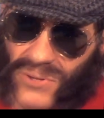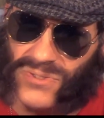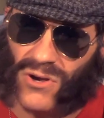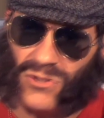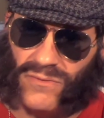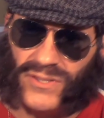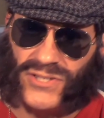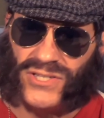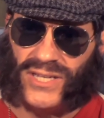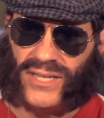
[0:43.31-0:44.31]
murders all over the
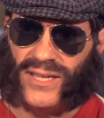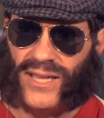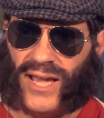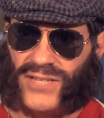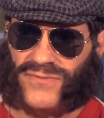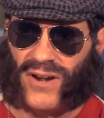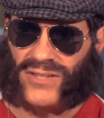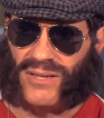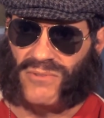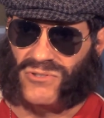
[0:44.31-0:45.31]
city. As far
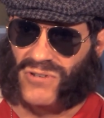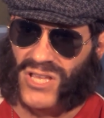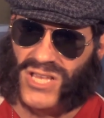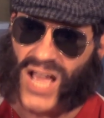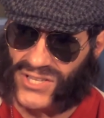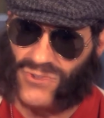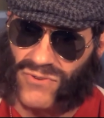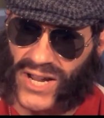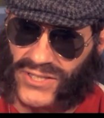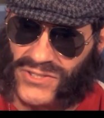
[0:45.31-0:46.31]
as I'm concerned, he has no
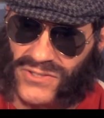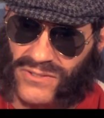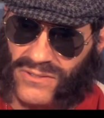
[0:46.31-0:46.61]
rights.